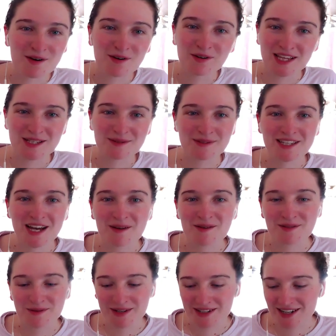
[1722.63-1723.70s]
Or there's some
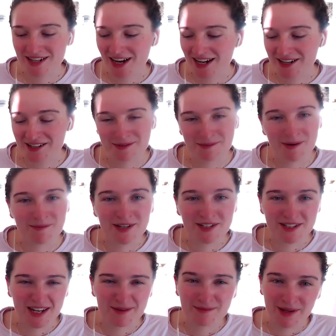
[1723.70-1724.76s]
times when I don't spend
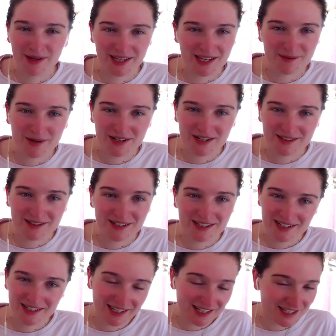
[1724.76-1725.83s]
much time making one and
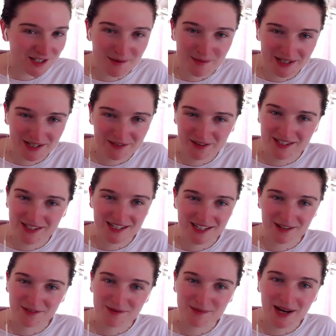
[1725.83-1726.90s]
it gets too many views and
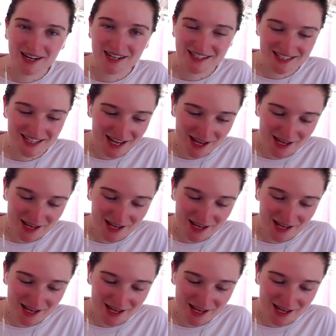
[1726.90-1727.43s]
I feel bad.